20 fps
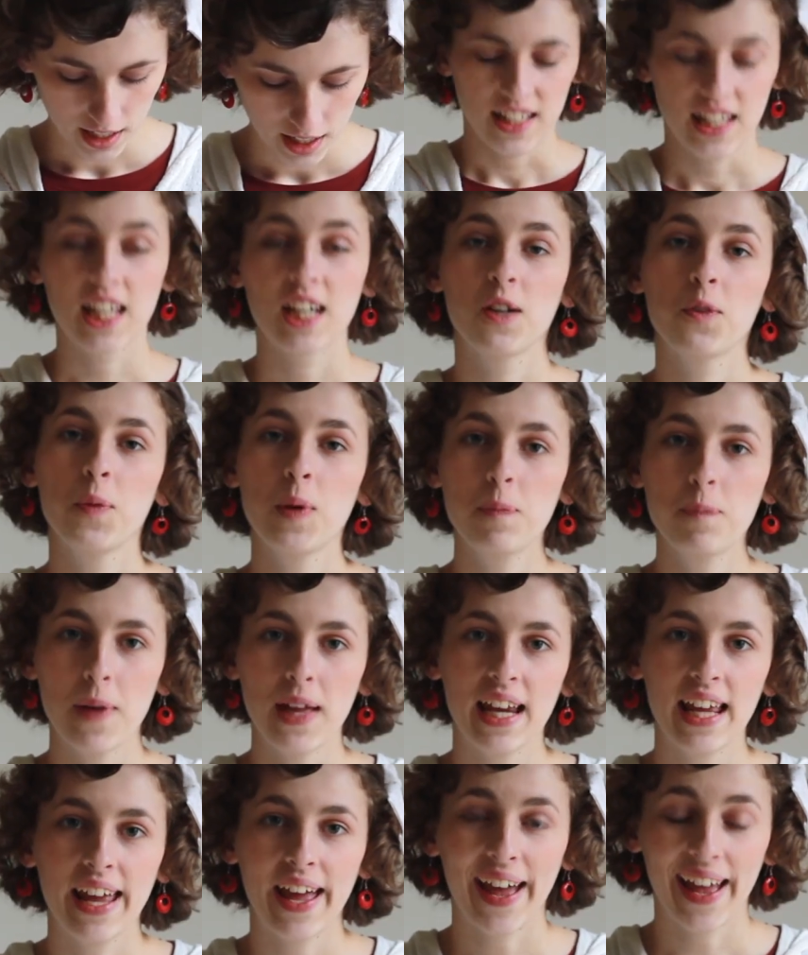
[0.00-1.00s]
Naomi
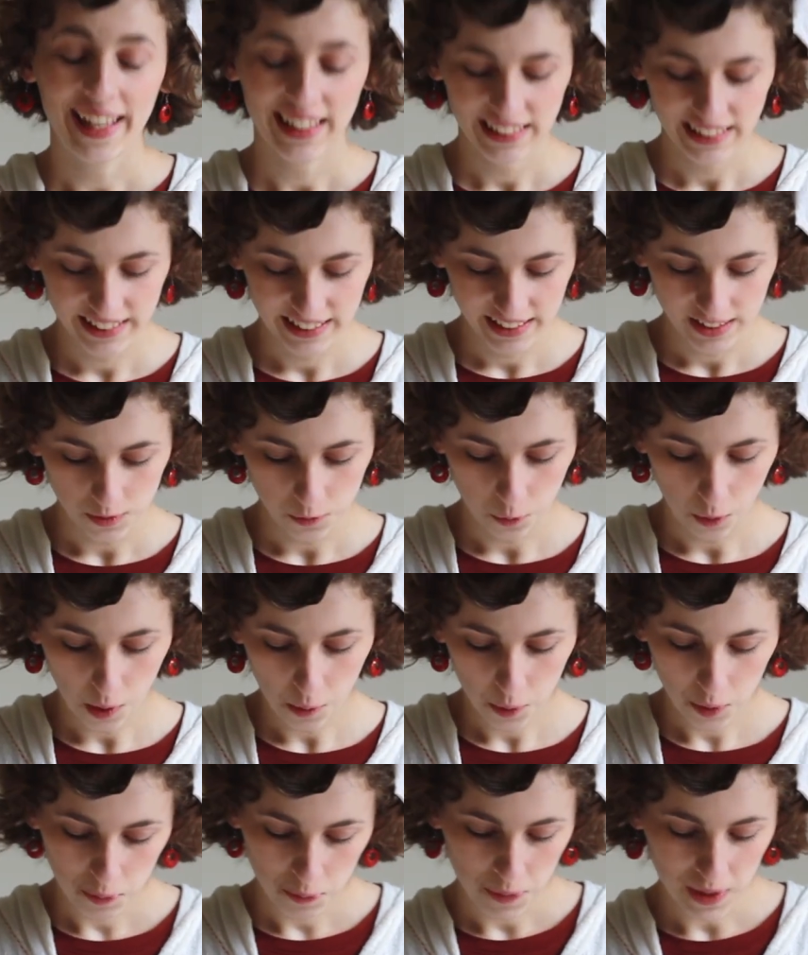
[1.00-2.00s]
Bennett asks,
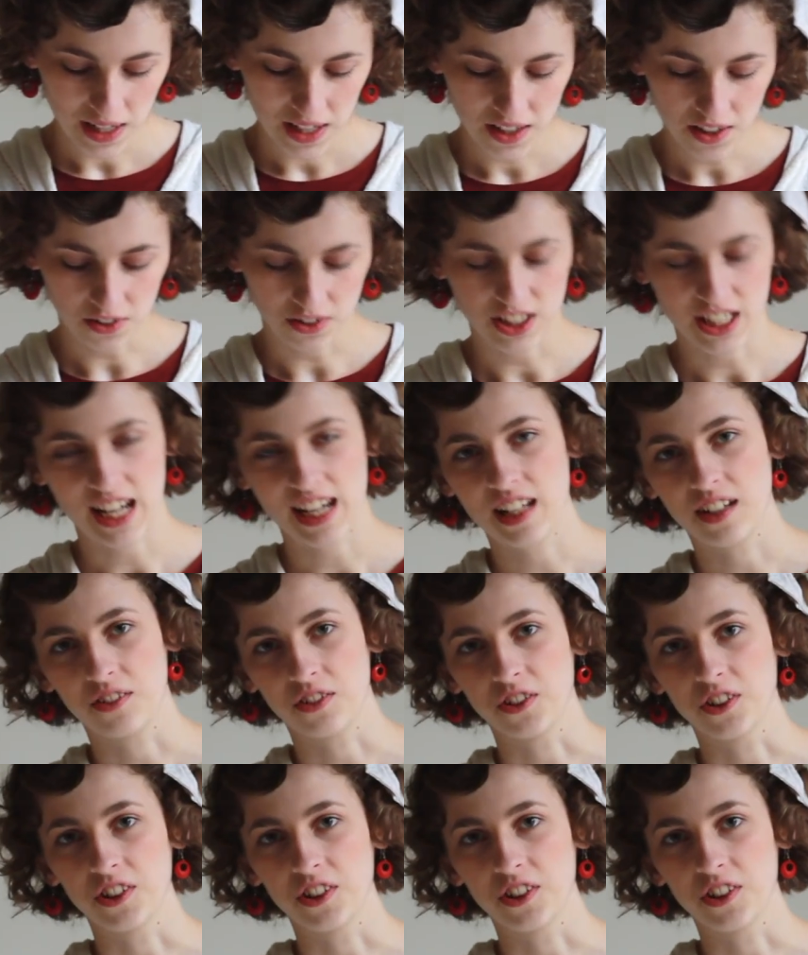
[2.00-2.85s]
what would be your dating